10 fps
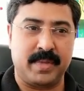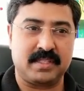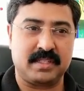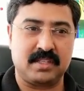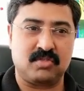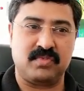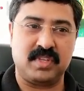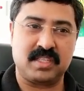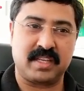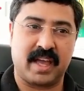Business
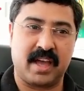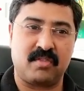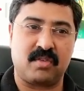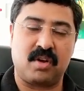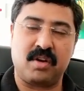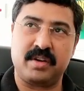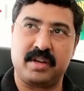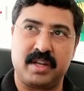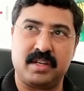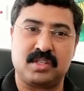which have
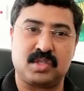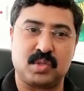not done